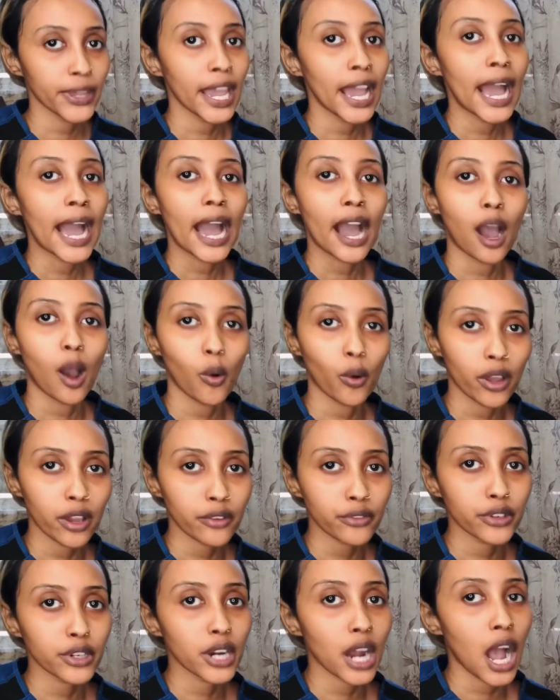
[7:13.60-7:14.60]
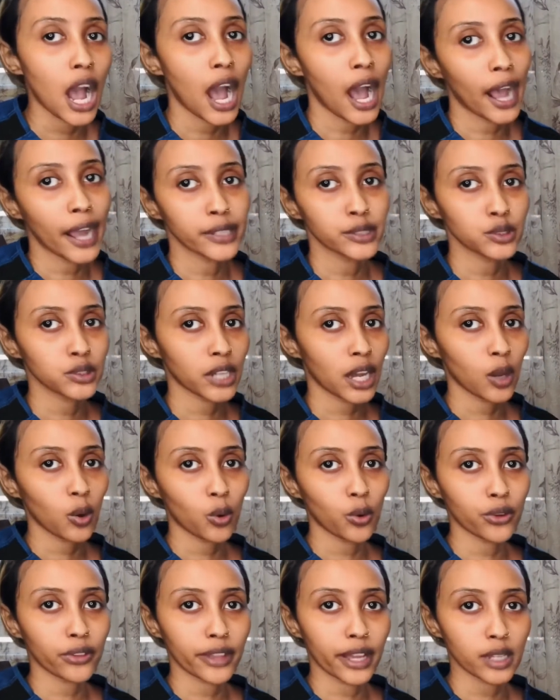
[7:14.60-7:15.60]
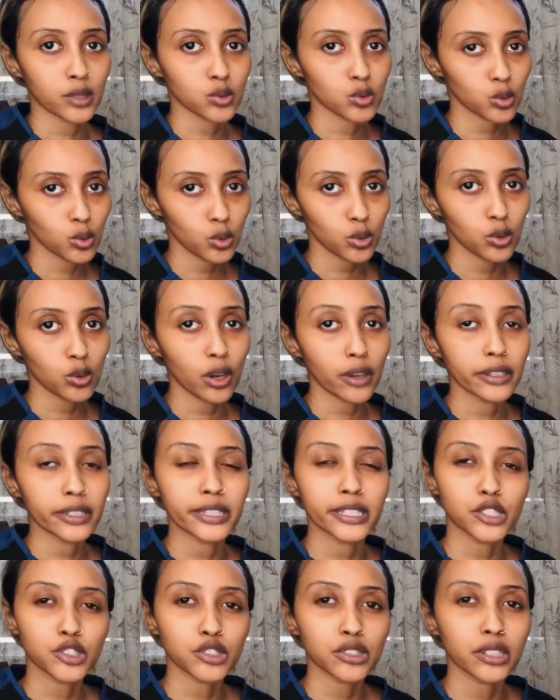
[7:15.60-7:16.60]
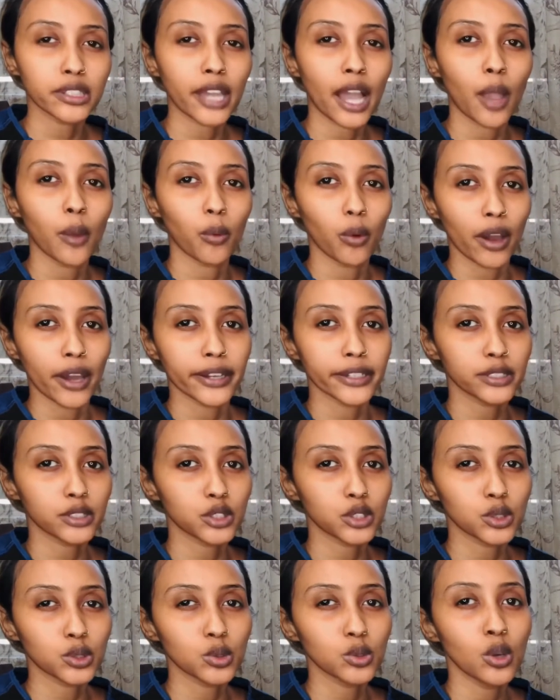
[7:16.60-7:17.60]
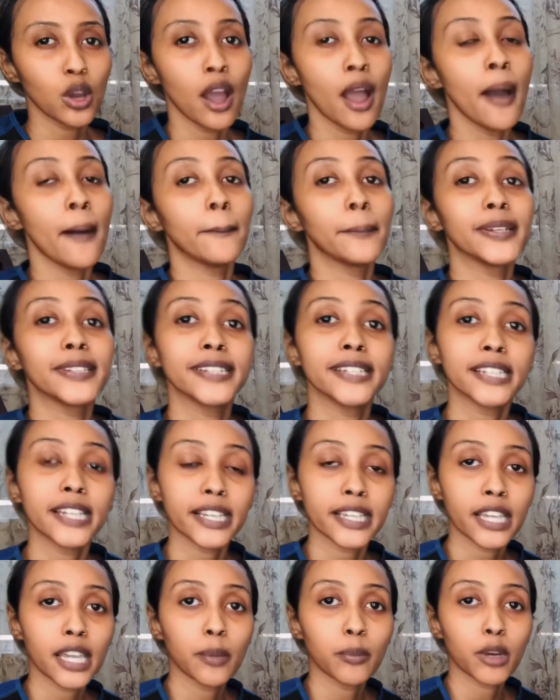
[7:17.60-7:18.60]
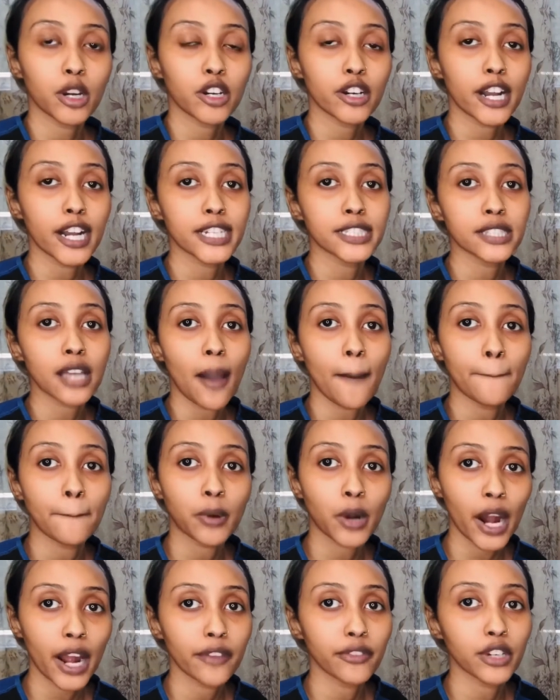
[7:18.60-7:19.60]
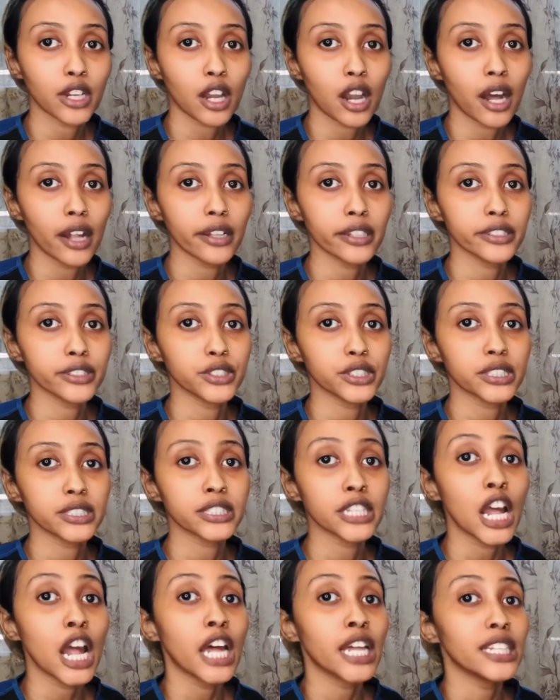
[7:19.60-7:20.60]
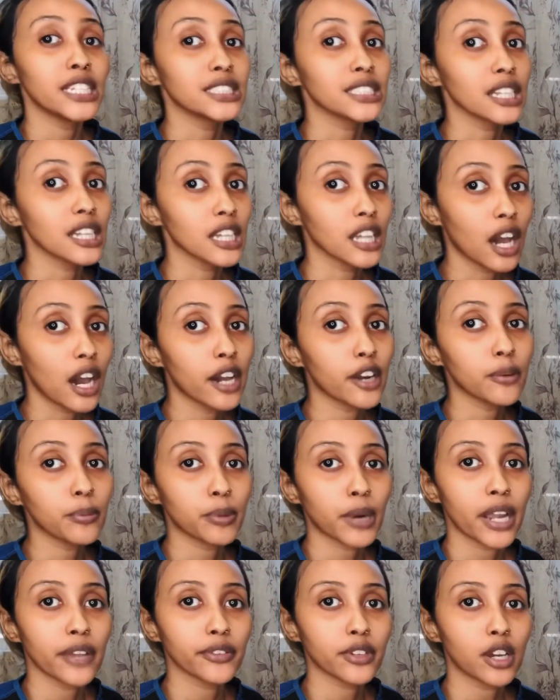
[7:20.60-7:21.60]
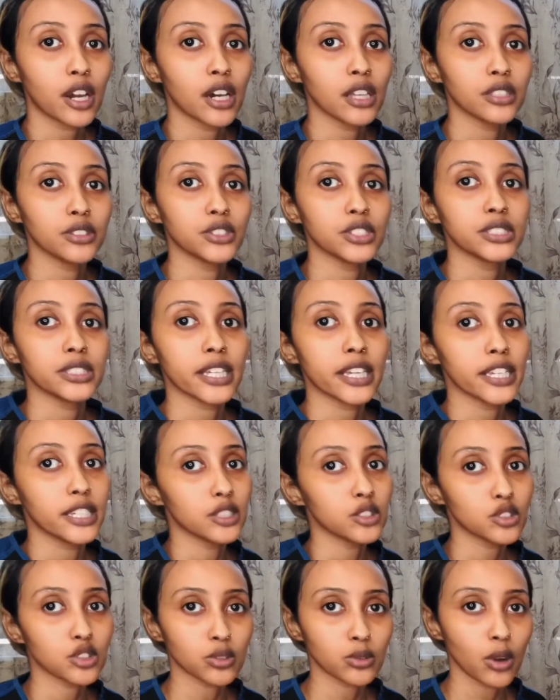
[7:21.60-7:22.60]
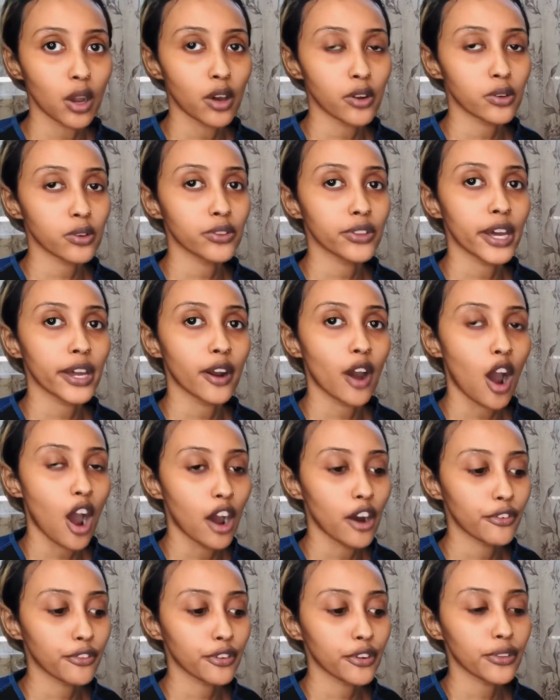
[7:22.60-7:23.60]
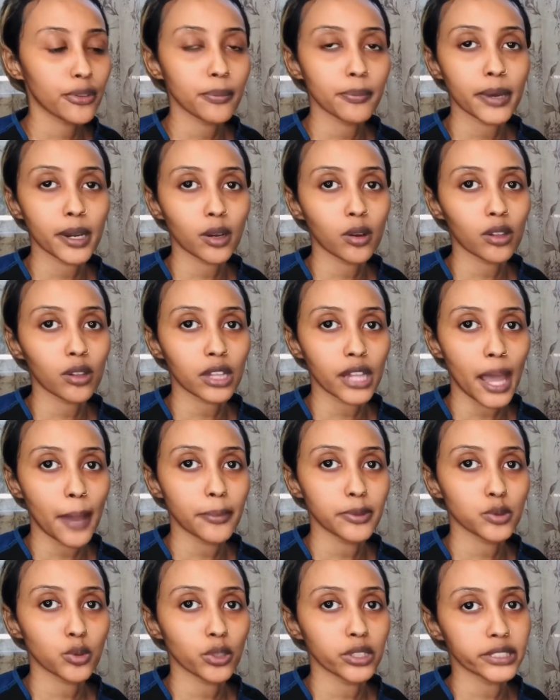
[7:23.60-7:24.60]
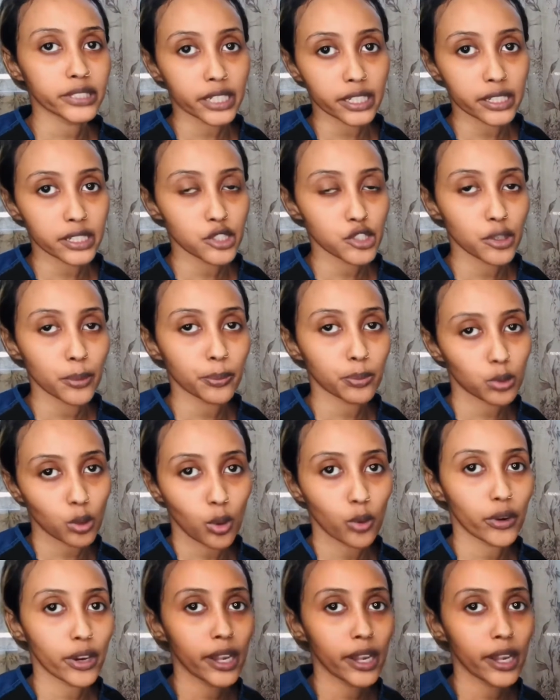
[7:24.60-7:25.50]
However, I do not go to that school. Initially, I wanted to, but then I came across private colleges. There's a lot of private colleges in Toronto that offer the medical laboratory technician program.